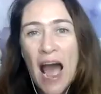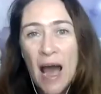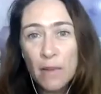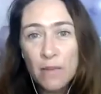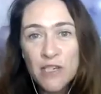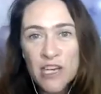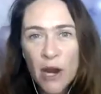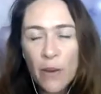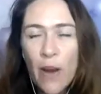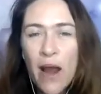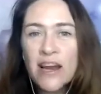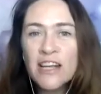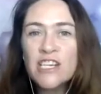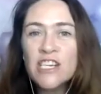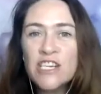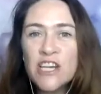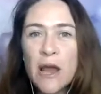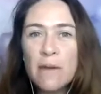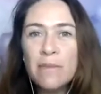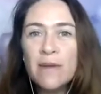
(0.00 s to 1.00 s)
Joanna
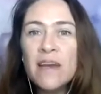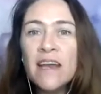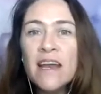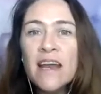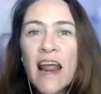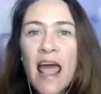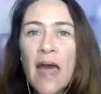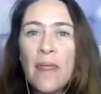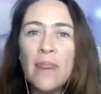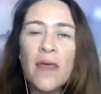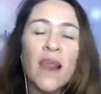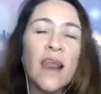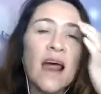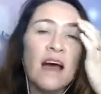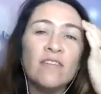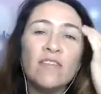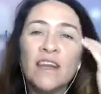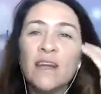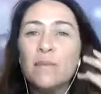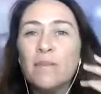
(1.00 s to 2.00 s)
Shepherd, and the
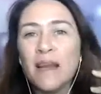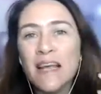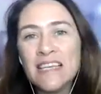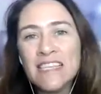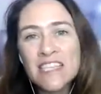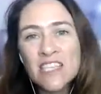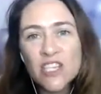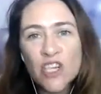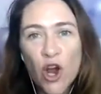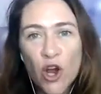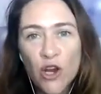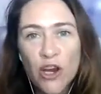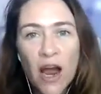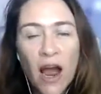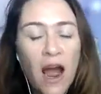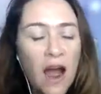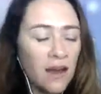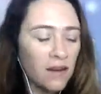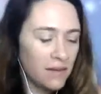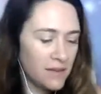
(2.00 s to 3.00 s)
lovely Blessed
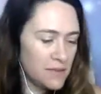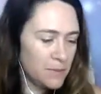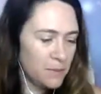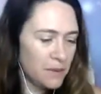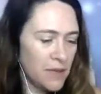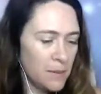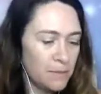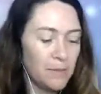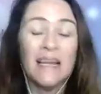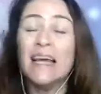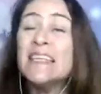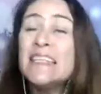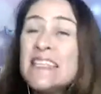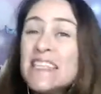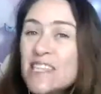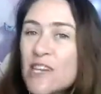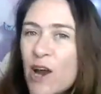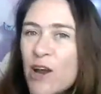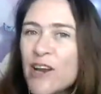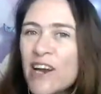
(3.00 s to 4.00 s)

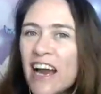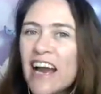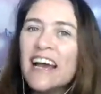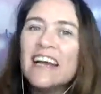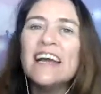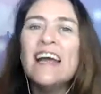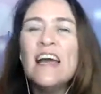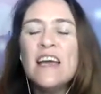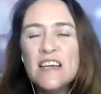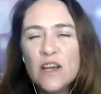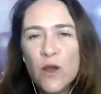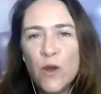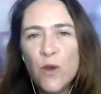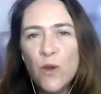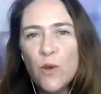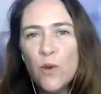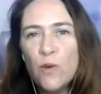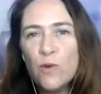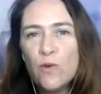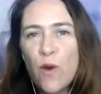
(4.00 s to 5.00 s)
Stoker,
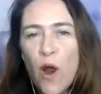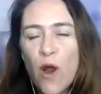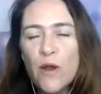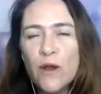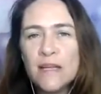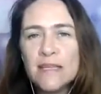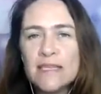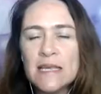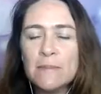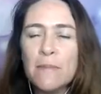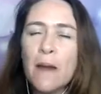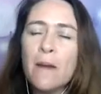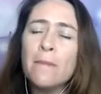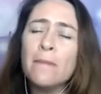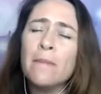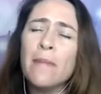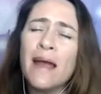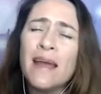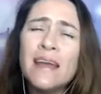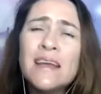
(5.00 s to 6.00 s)
who wrote some
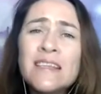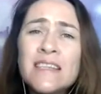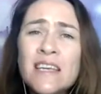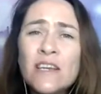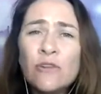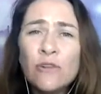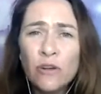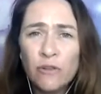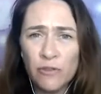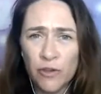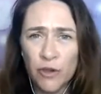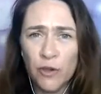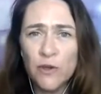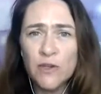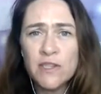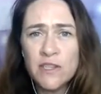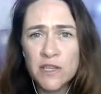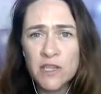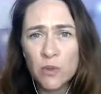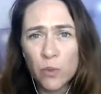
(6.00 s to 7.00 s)
amazing
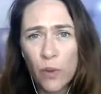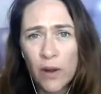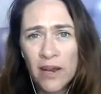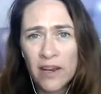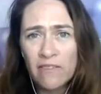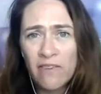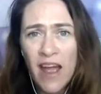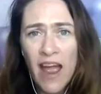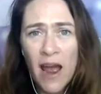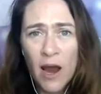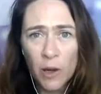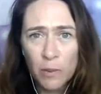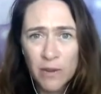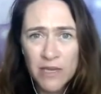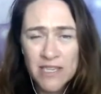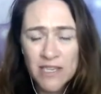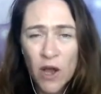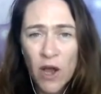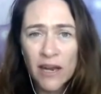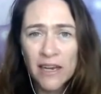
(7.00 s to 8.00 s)
reviews this week for How to Be
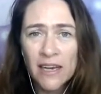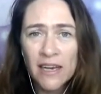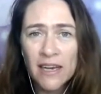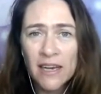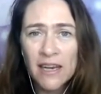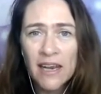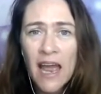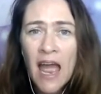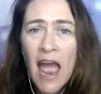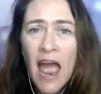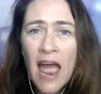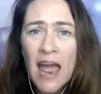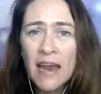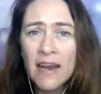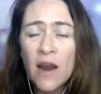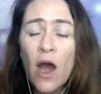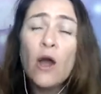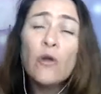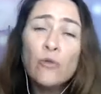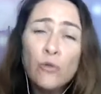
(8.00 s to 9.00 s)
Psychic. And
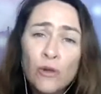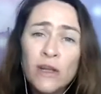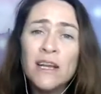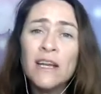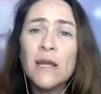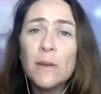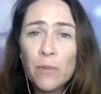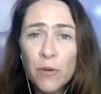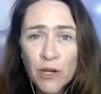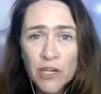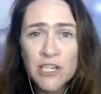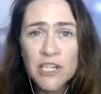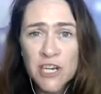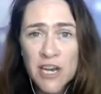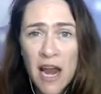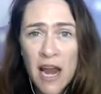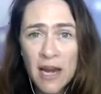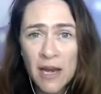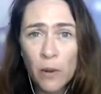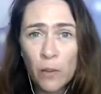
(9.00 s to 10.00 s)
I really
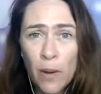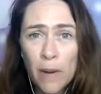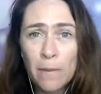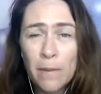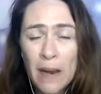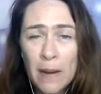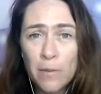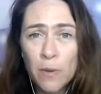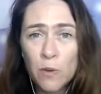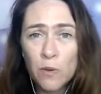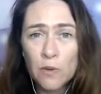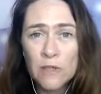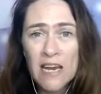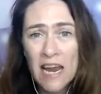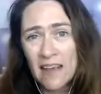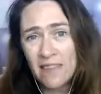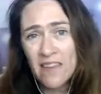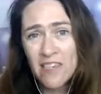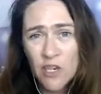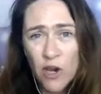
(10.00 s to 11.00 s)
appreciate it when people
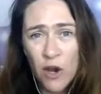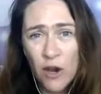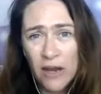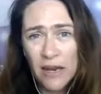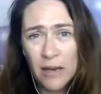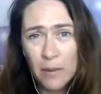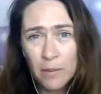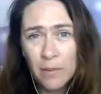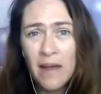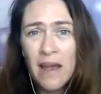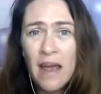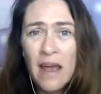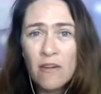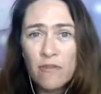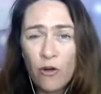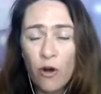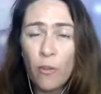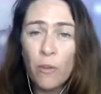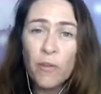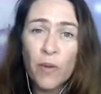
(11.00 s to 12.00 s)
take the time
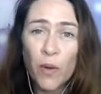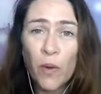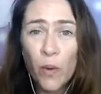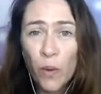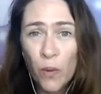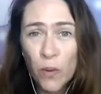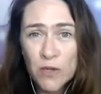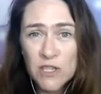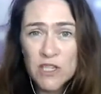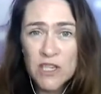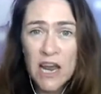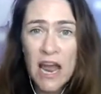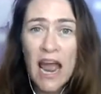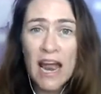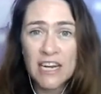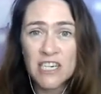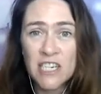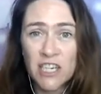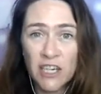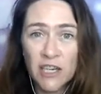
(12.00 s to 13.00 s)
from the course to
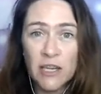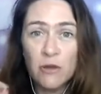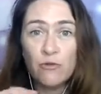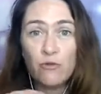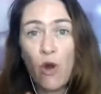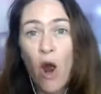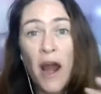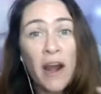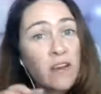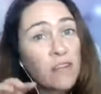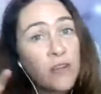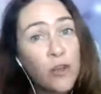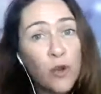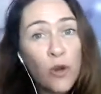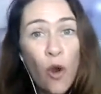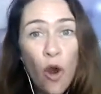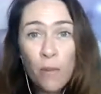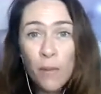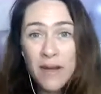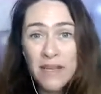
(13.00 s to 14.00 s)
actually write a few
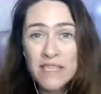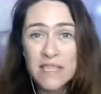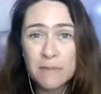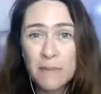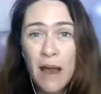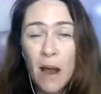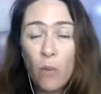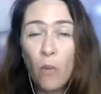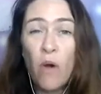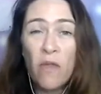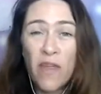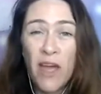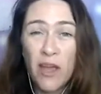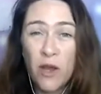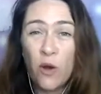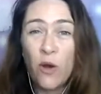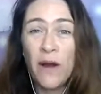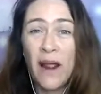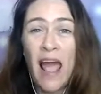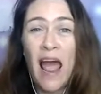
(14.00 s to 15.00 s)
comments about what they
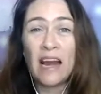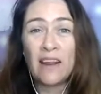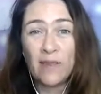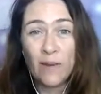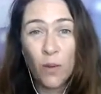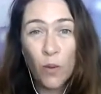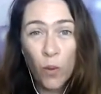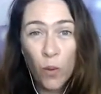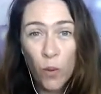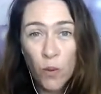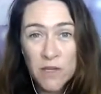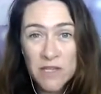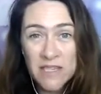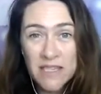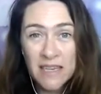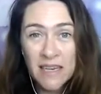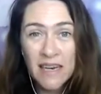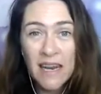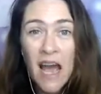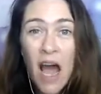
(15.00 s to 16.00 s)
got out of the course.
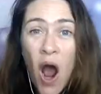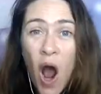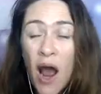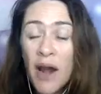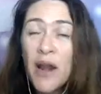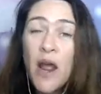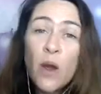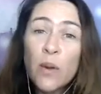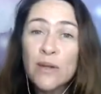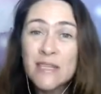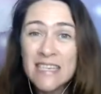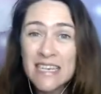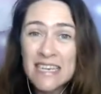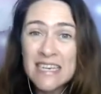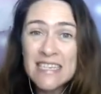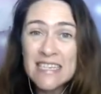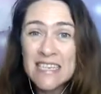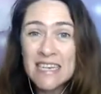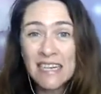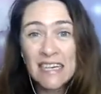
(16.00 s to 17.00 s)
And I know it's
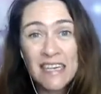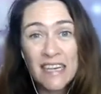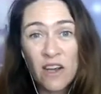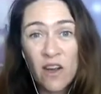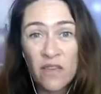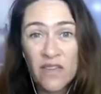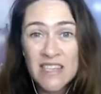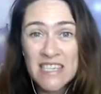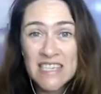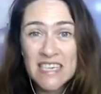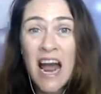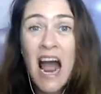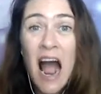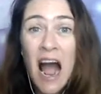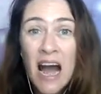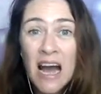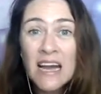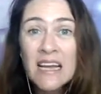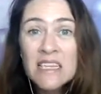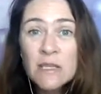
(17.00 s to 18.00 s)
easy to click on the
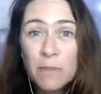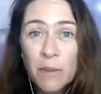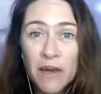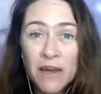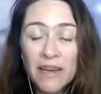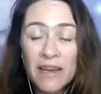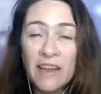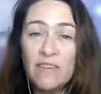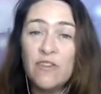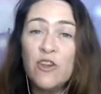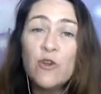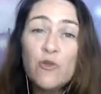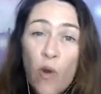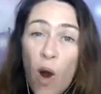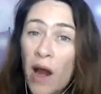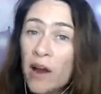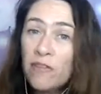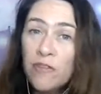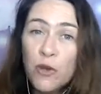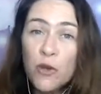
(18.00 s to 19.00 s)
stars, but if you
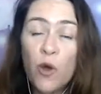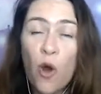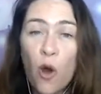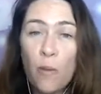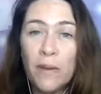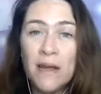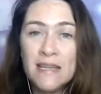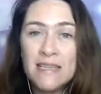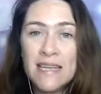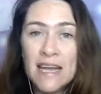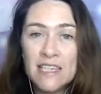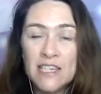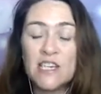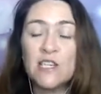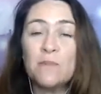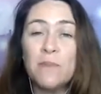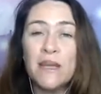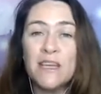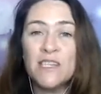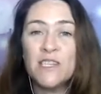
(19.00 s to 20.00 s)
write a few comments, that just
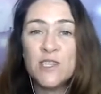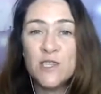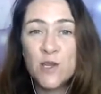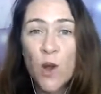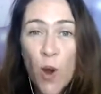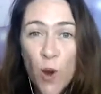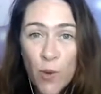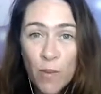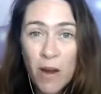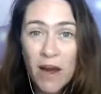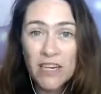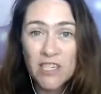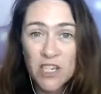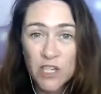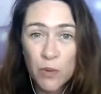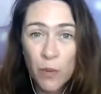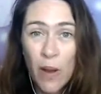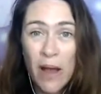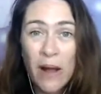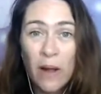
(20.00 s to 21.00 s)
means so much
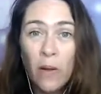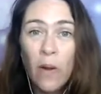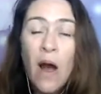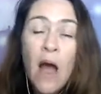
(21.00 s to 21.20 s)
as well,